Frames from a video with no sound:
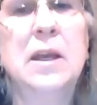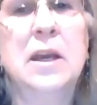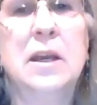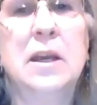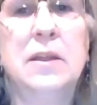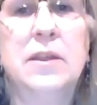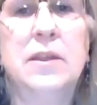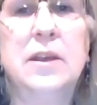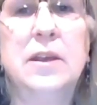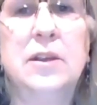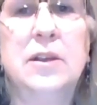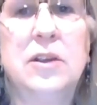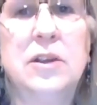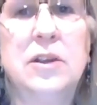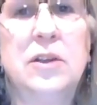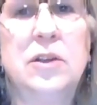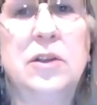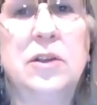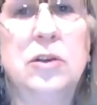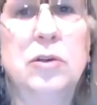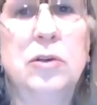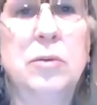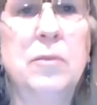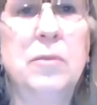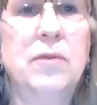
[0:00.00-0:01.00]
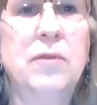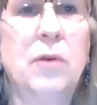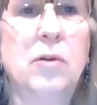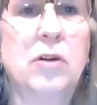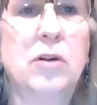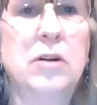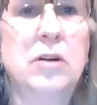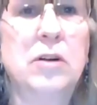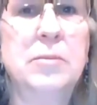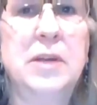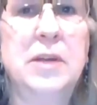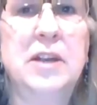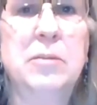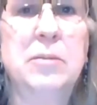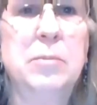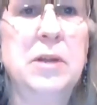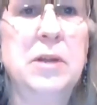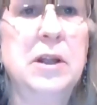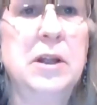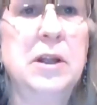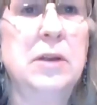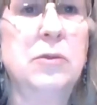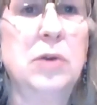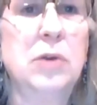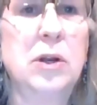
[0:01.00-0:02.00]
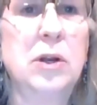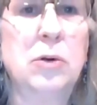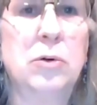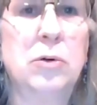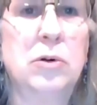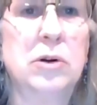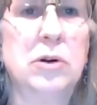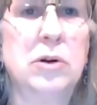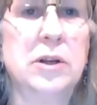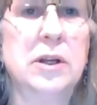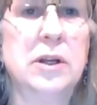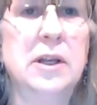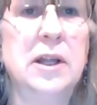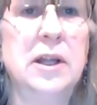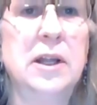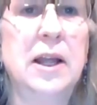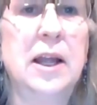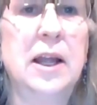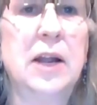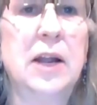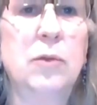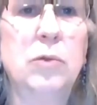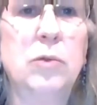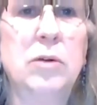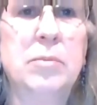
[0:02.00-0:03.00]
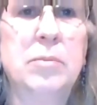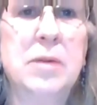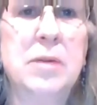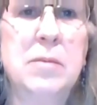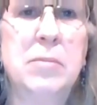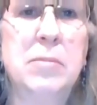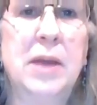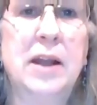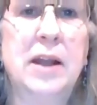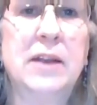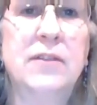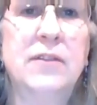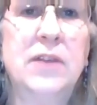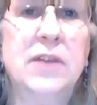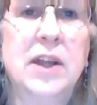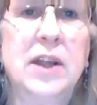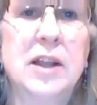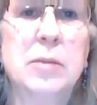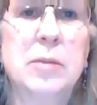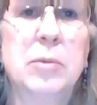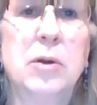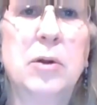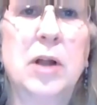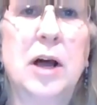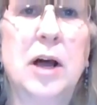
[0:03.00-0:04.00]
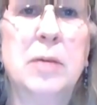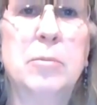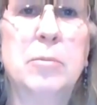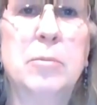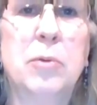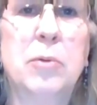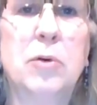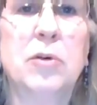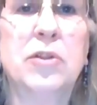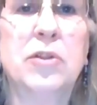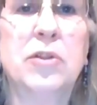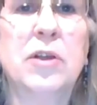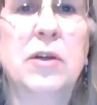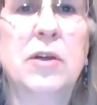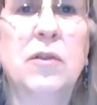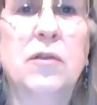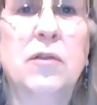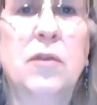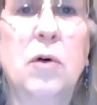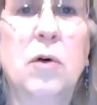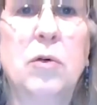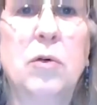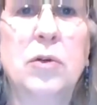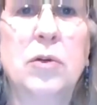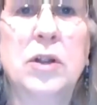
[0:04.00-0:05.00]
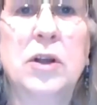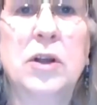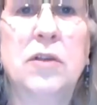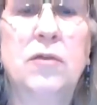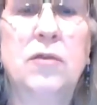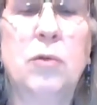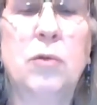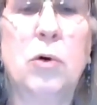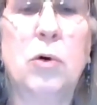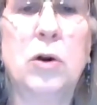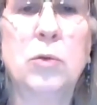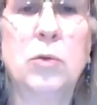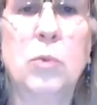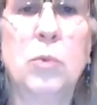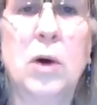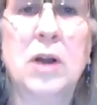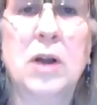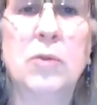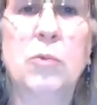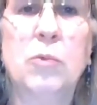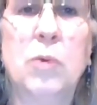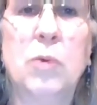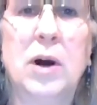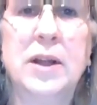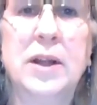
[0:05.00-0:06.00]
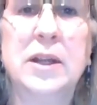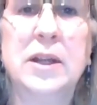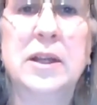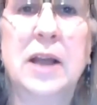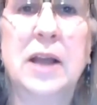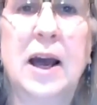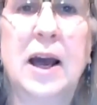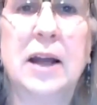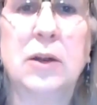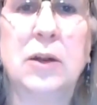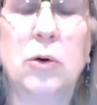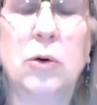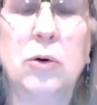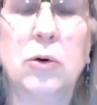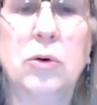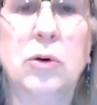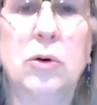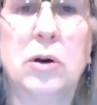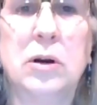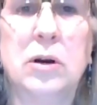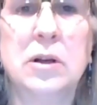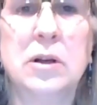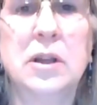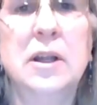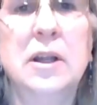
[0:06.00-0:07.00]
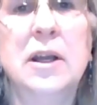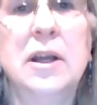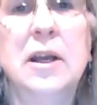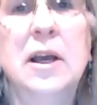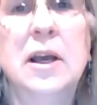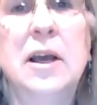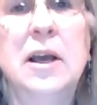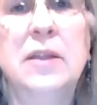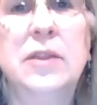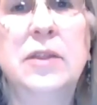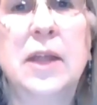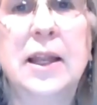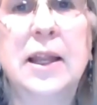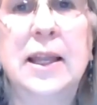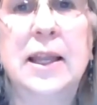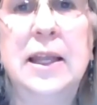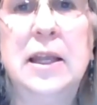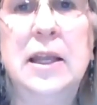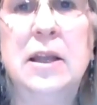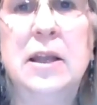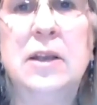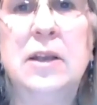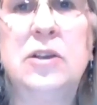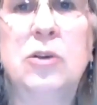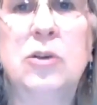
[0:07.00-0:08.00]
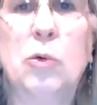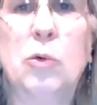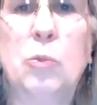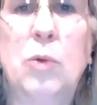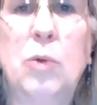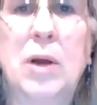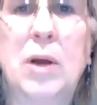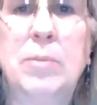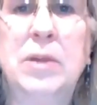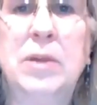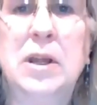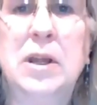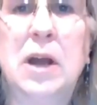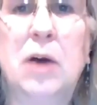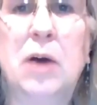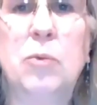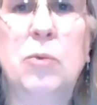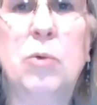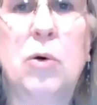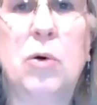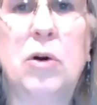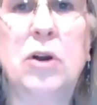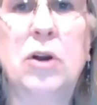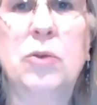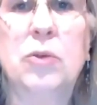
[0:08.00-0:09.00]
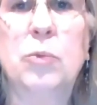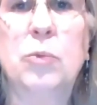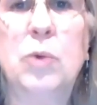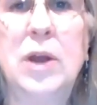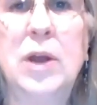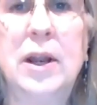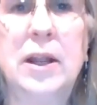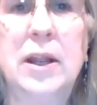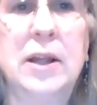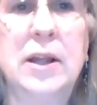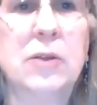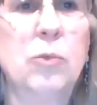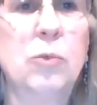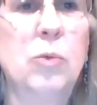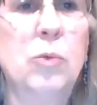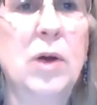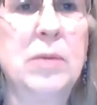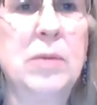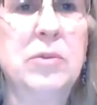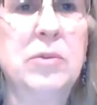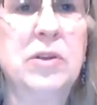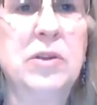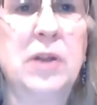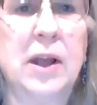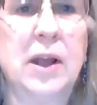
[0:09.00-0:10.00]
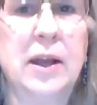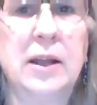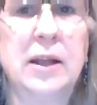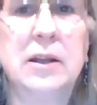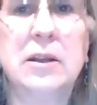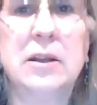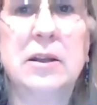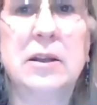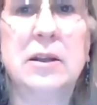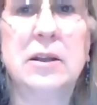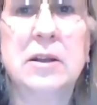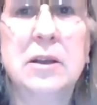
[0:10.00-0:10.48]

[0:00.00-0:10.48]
This Zoom forum is being recorded and will be made available on both vote411.org, the League's Webby Award-winning website,